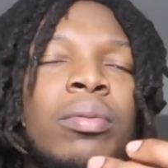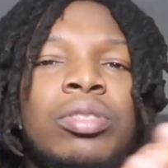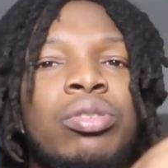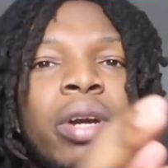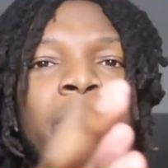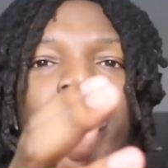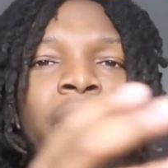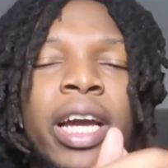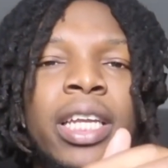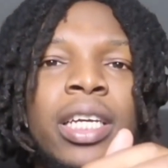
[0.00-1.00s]
script
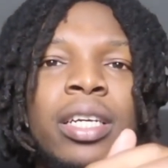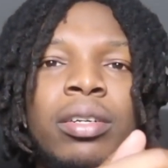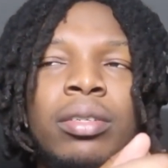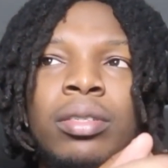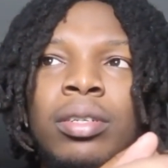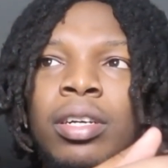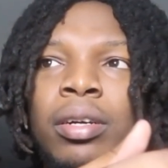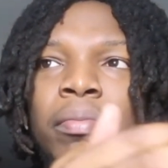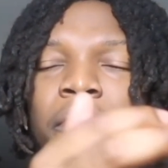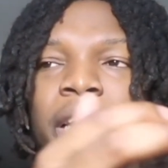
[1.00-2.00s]
writing,
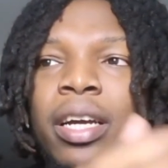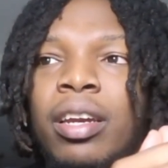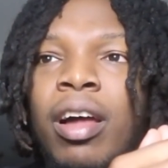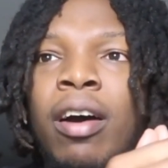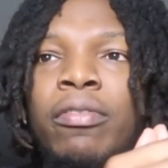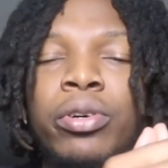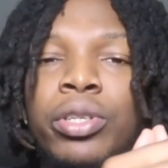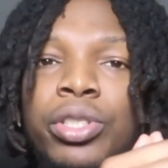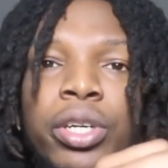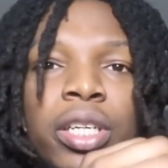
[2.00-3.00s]
being a novel
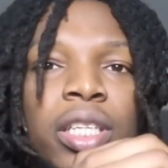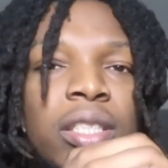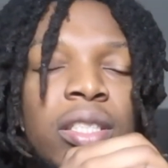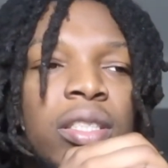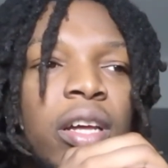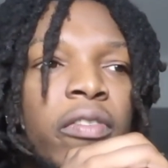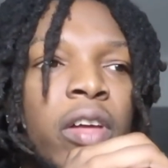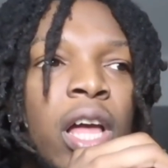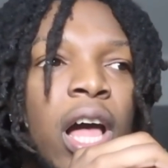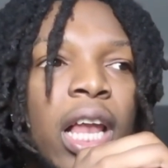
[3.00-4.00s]
journalist and stuff.
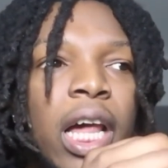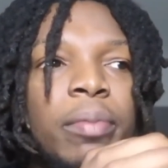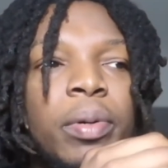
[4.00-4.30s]
A lot of